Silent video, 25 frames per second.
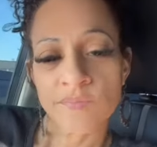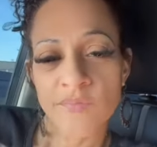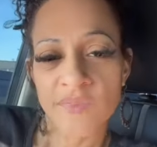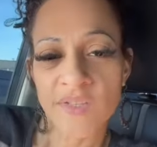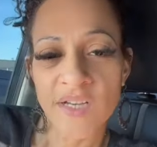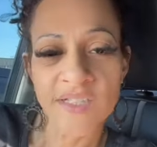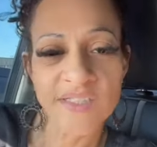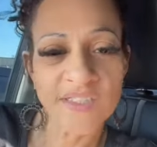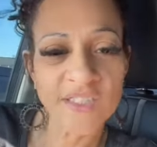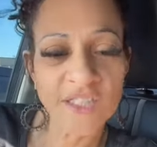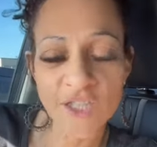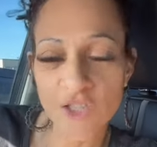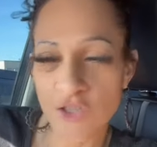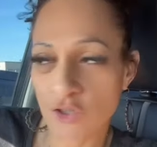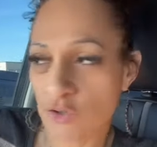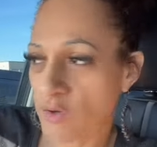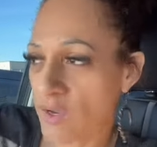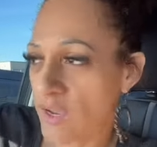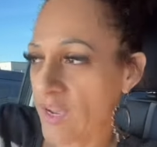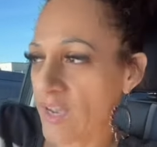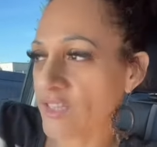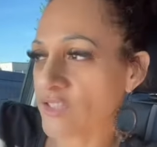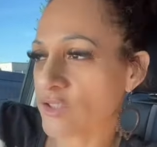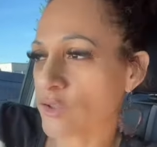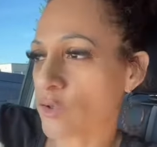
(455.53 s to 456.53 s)
I tell you
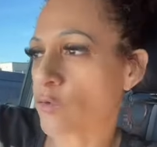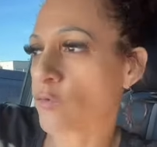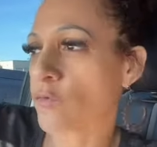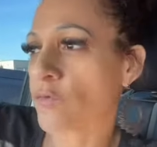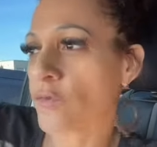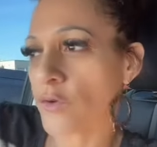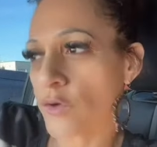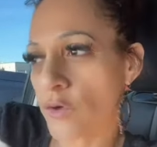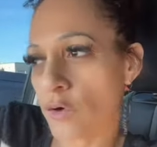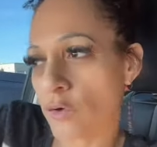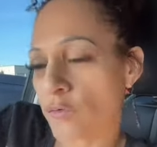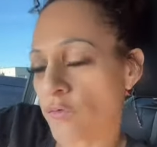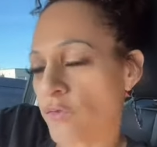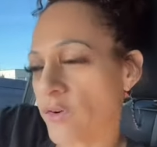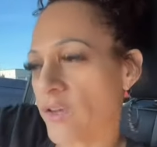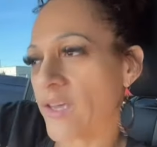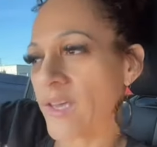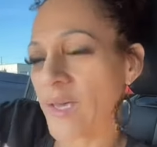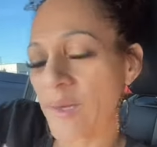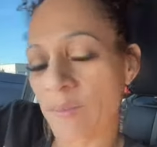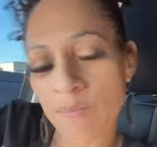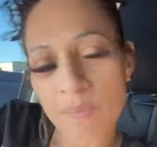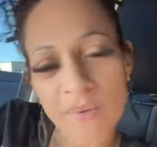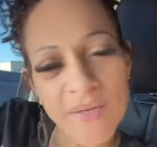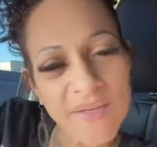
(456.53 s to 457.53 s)
guys over and over
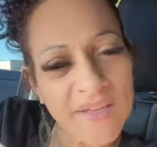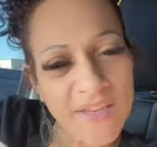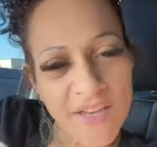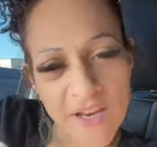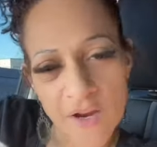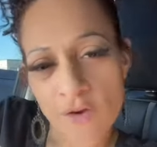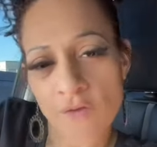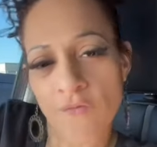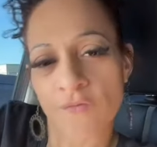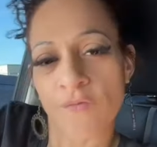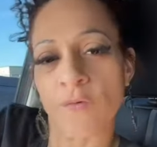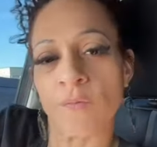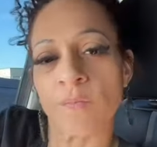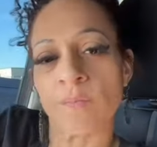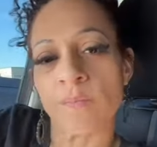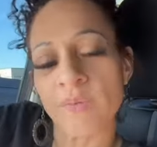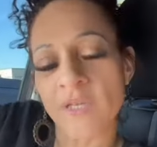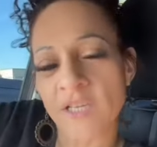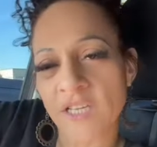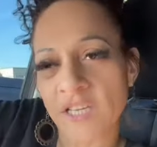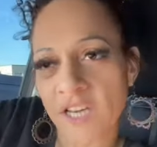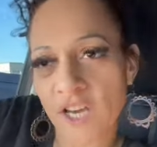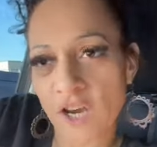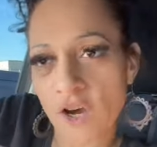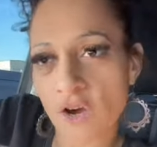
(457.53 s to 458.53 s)
again be careful. Be
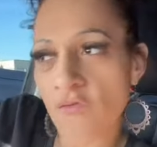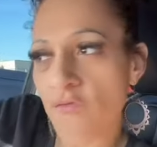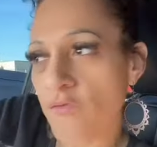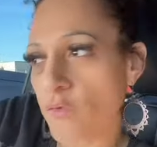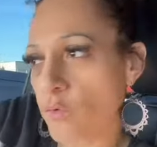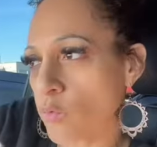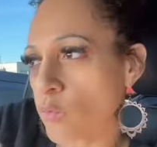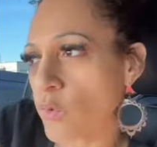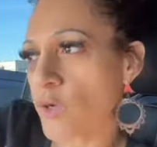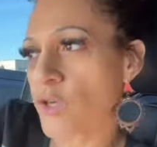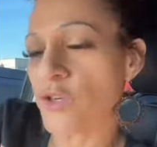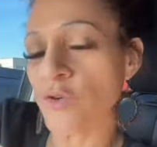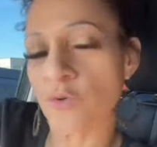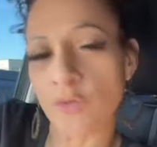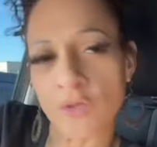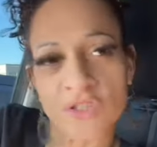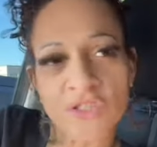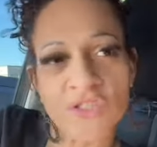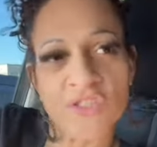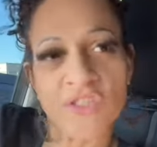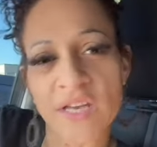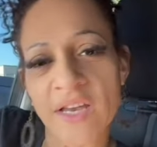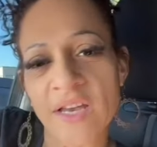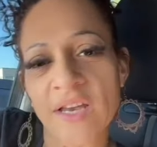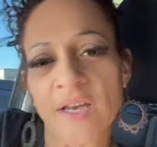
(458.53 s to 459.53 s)
careful what you're
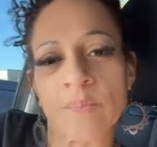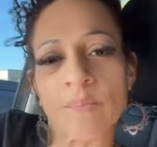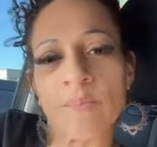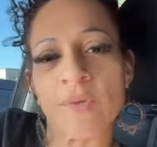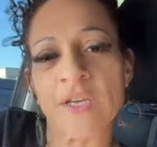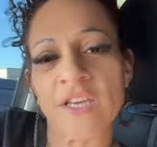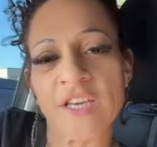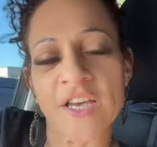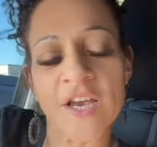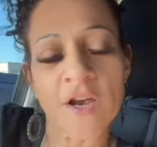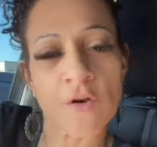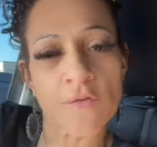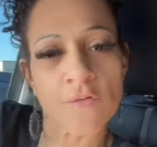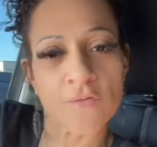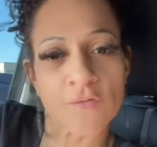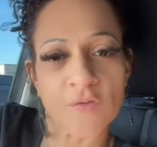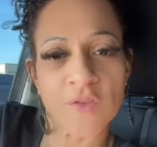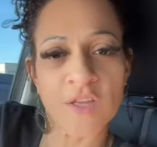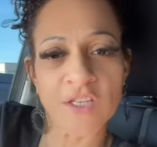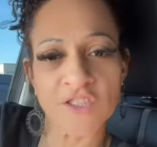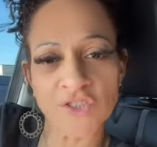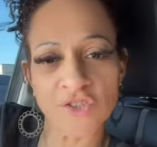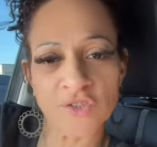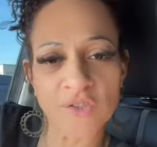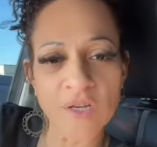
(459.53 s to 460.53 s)
saying. Be careful
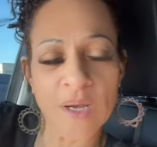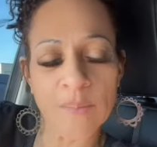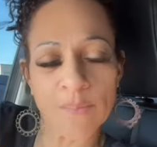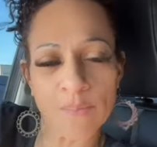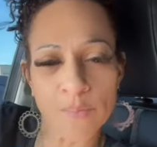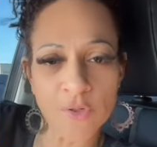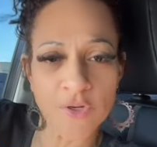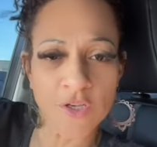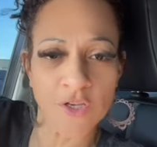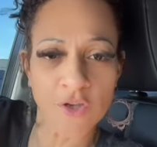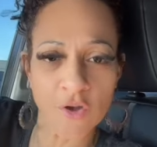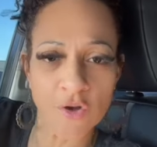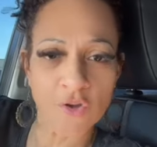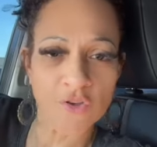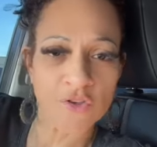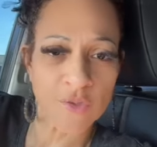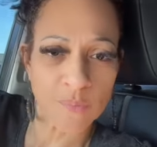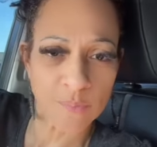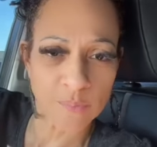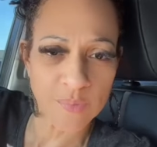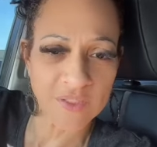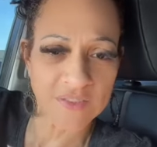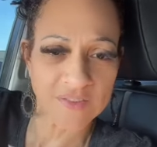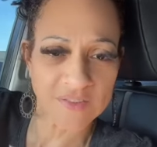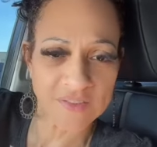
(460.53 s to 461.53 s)
that you're not putting all your
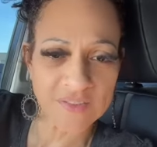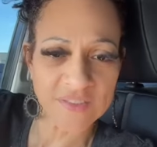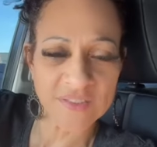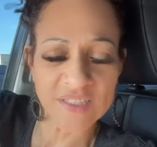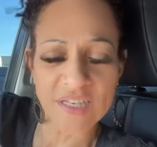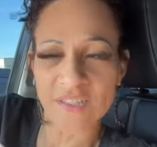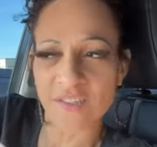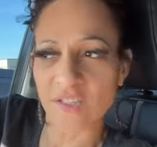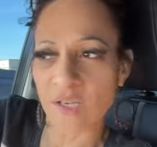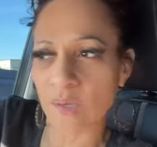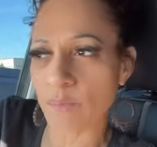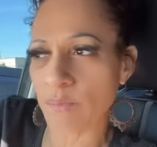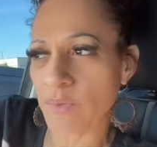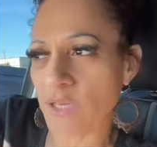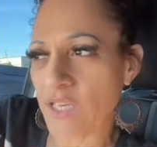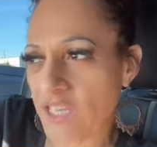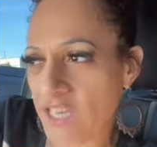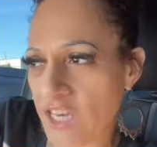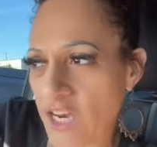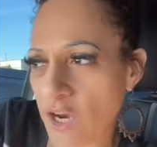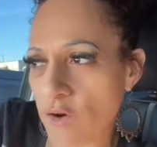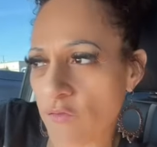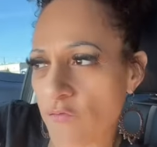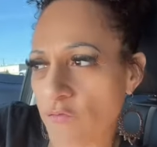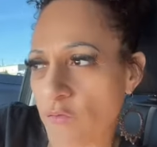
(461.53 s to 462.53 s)
business out there. Be
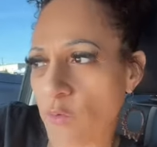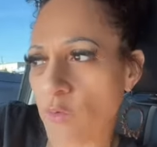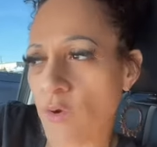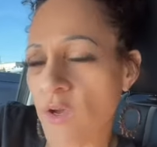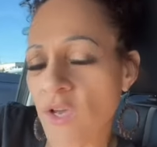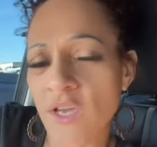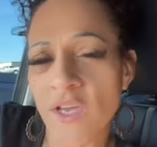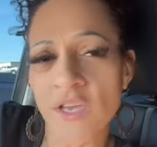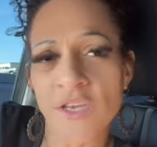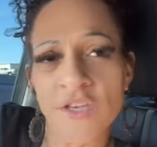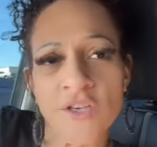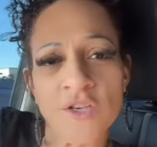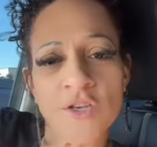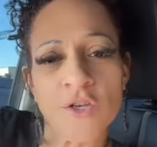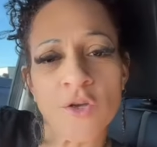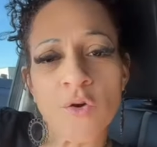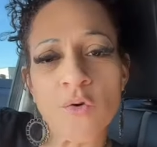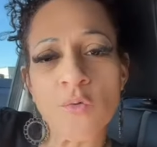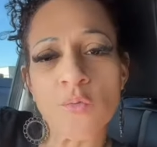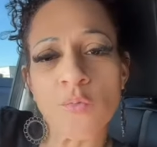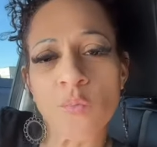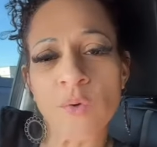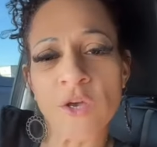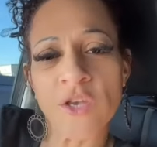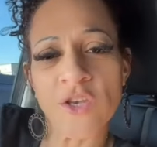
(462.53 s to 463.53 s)
careful. You know,
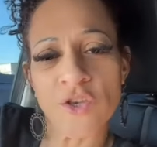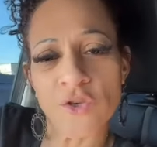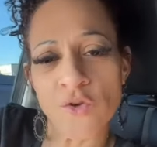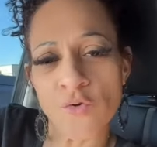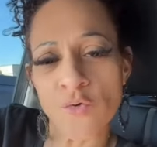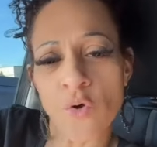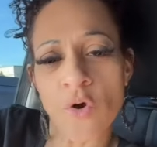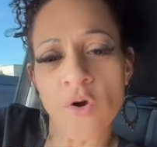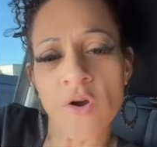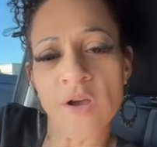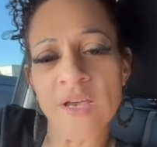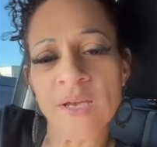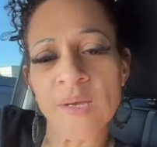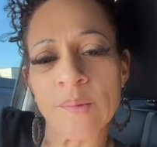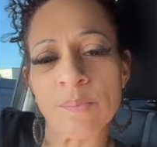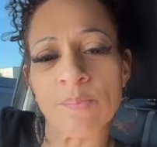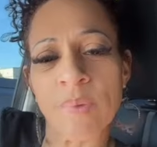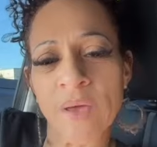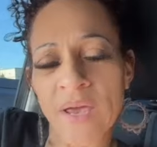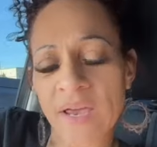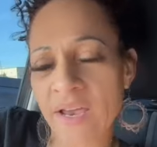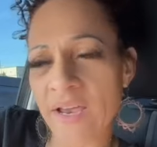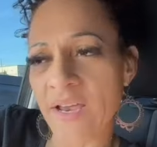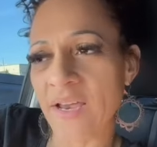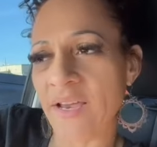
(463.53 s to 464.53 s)
when you are in
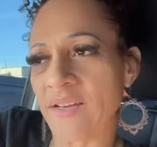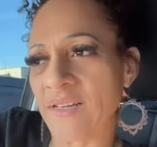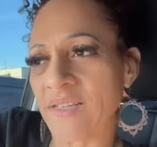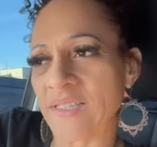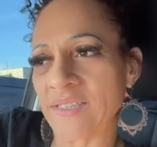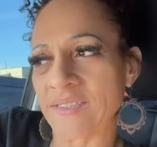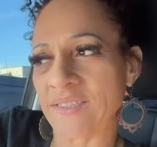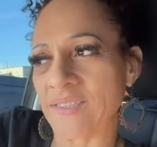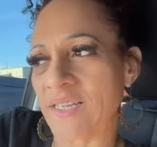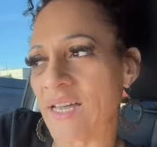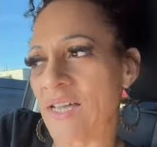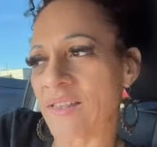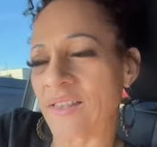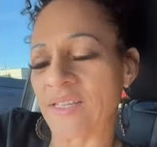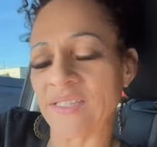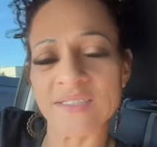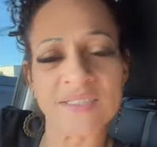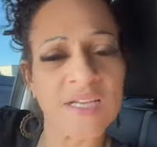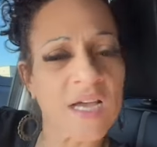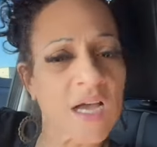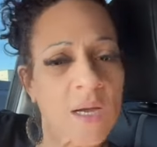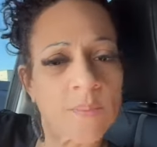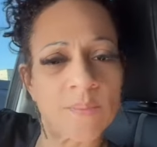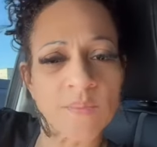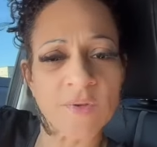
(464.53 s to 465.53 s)
pain, it's not the
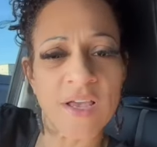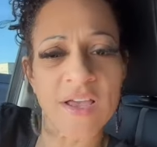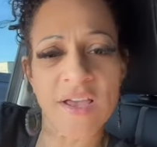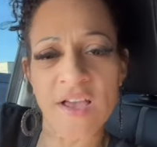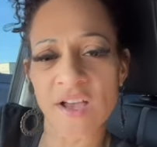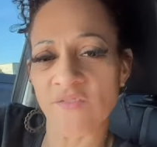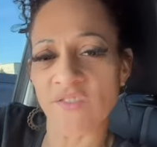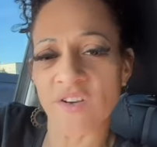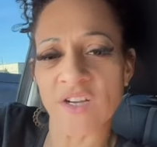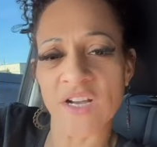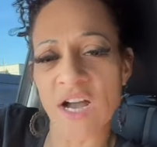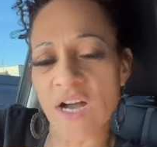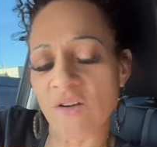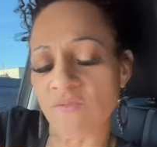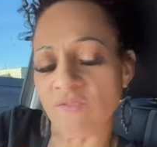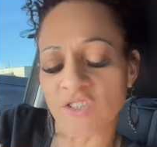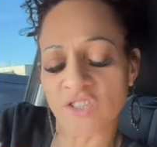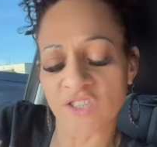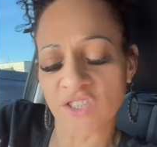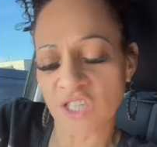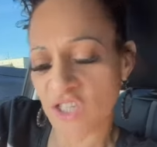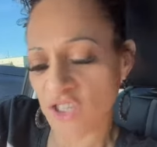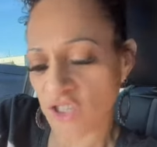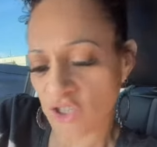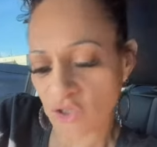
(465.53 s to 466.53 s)
time to have a
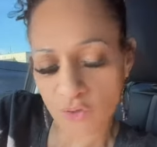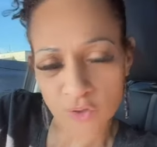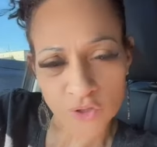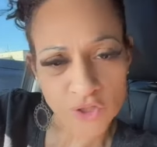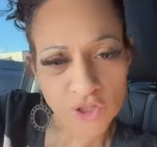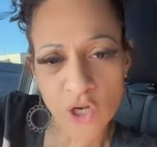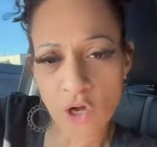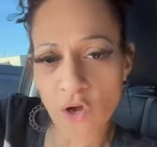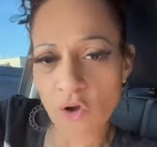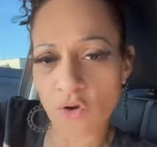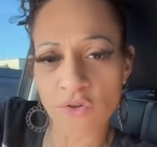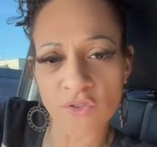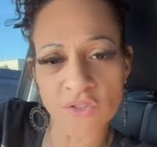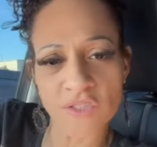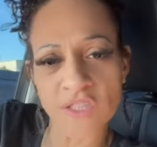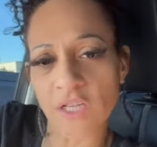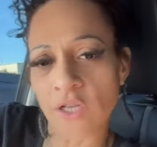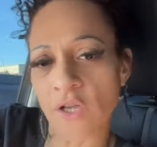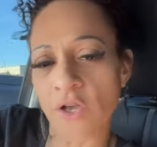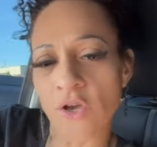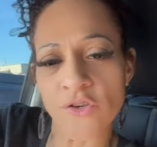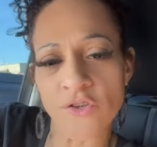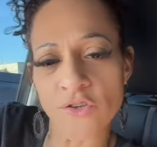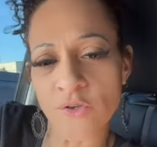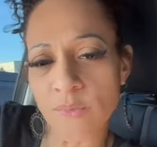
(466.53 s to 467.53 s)
conversation or talk or tell
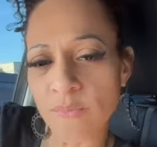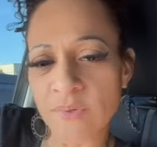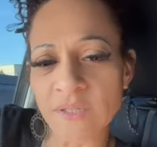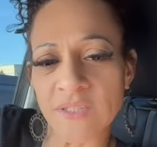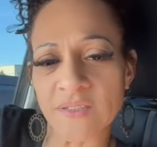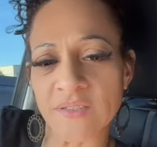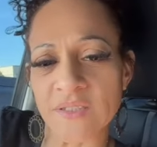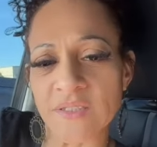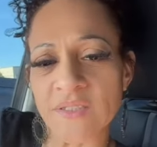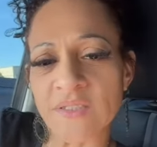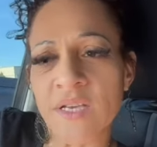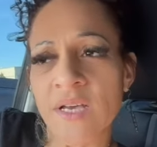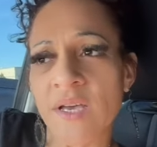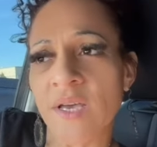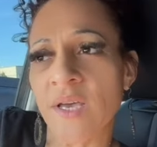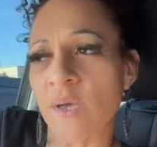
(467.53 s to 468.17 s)
all your business.